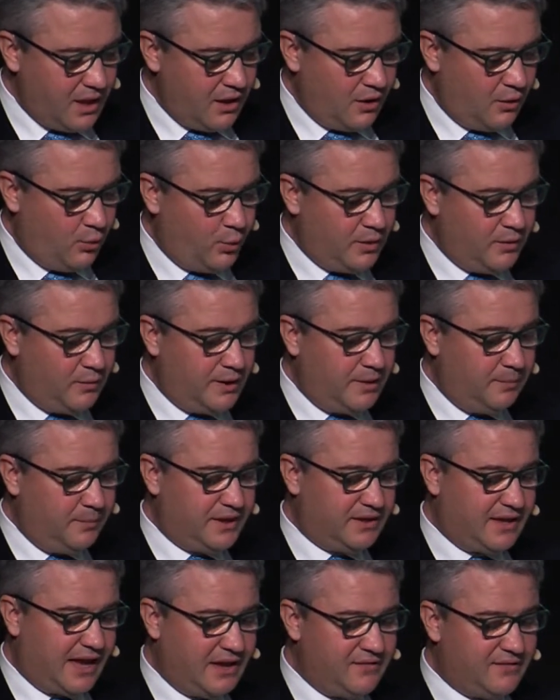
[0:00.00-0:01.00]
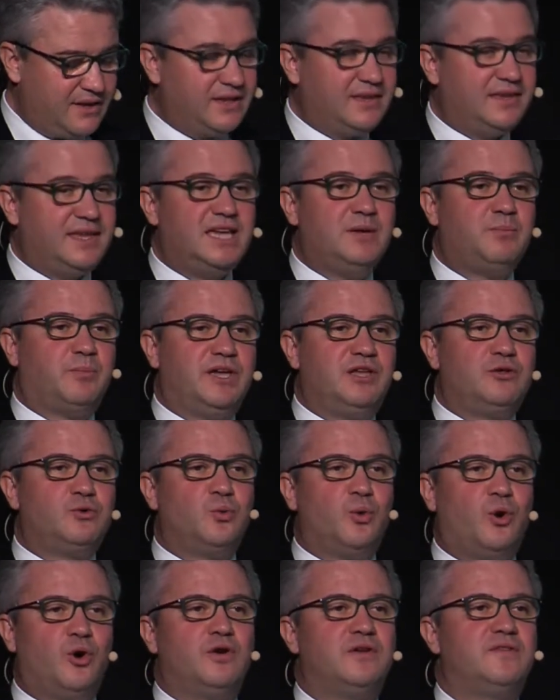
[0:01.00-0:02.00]
We will be diving deep into
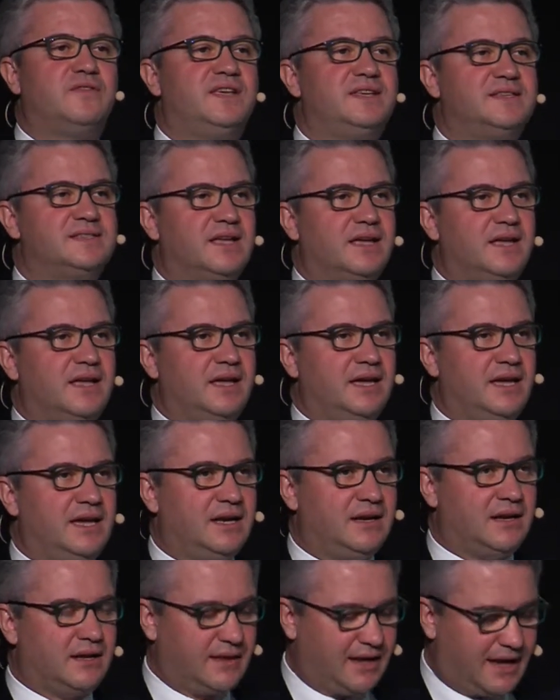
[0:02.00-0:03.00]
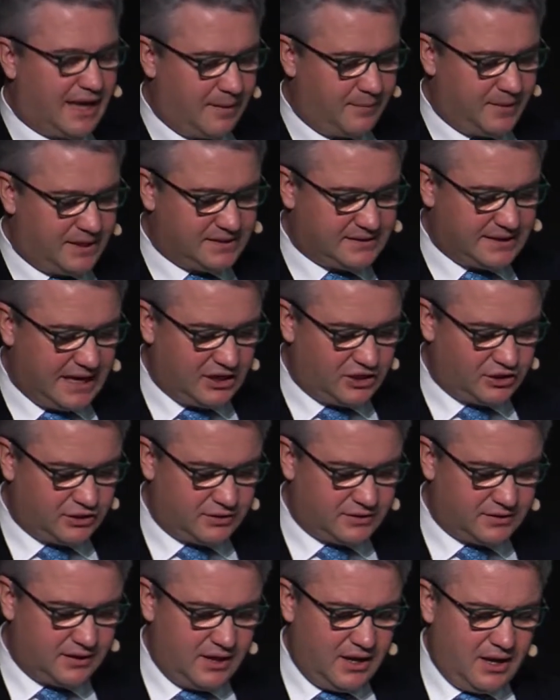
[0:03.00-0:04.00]
all of these in the coming
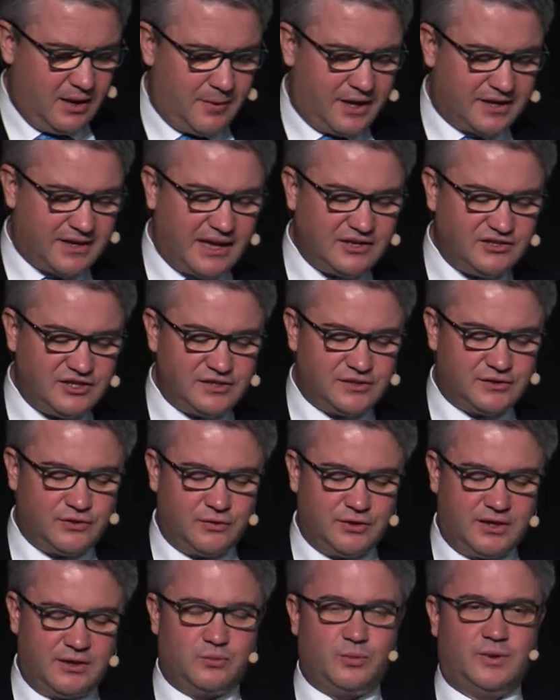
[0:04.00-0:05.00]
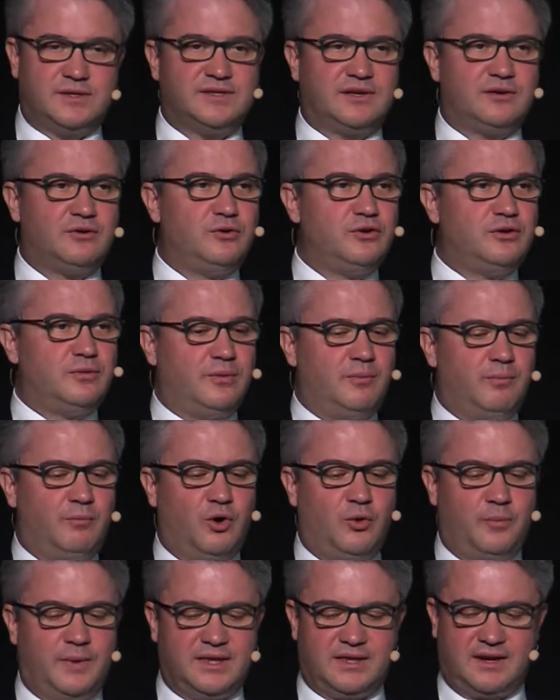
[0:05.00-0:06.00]
sessions. But I just thought it was a good
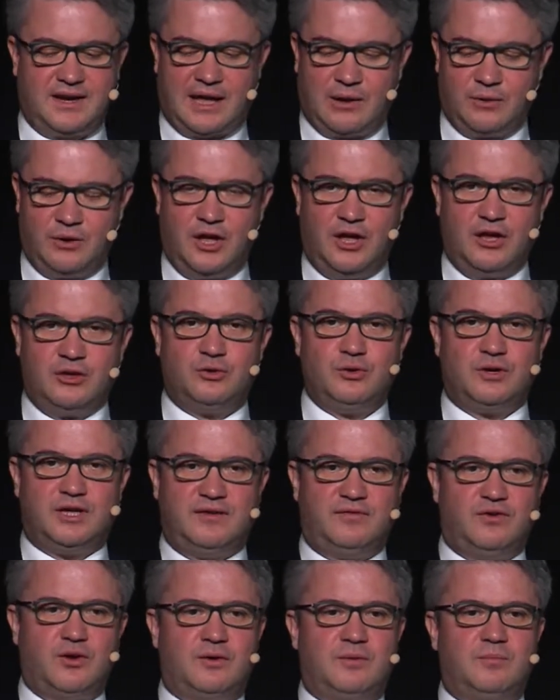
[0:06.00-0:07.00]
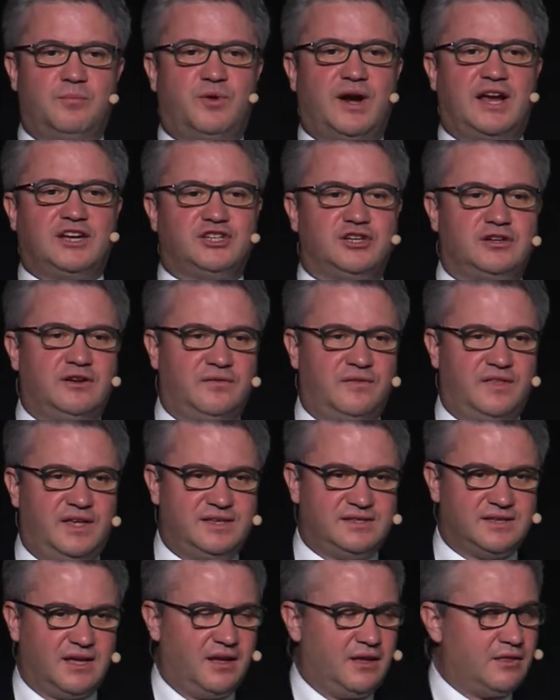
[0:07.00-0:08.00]
moment now to give you an impression of
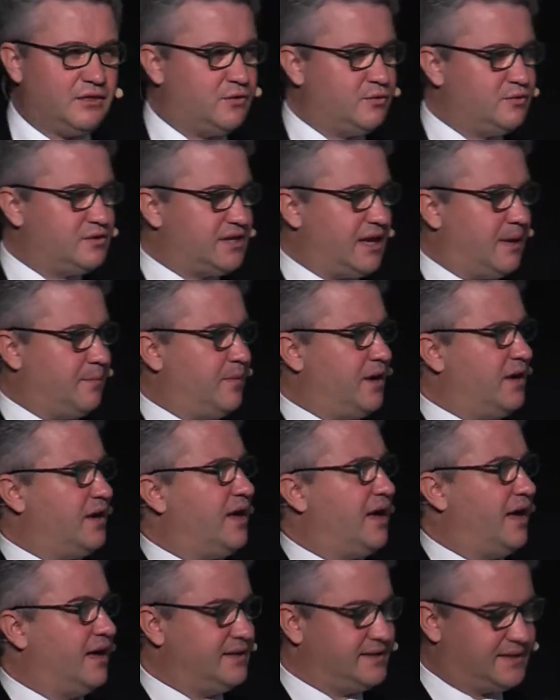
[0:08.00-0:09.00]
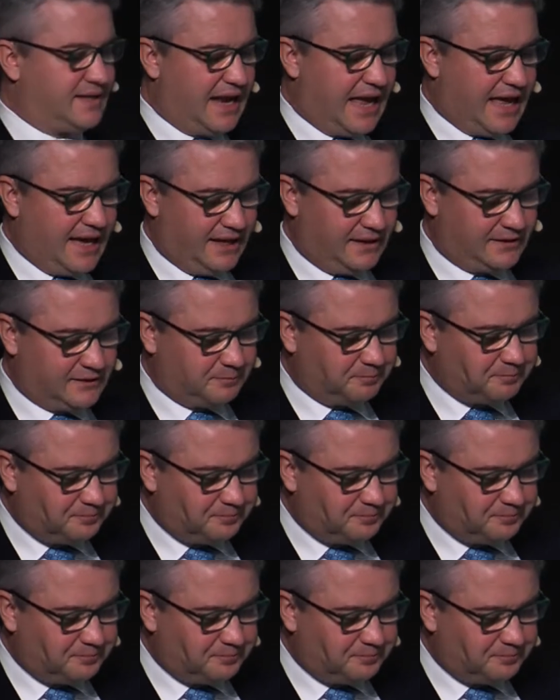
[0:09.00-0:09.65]
these through some slides.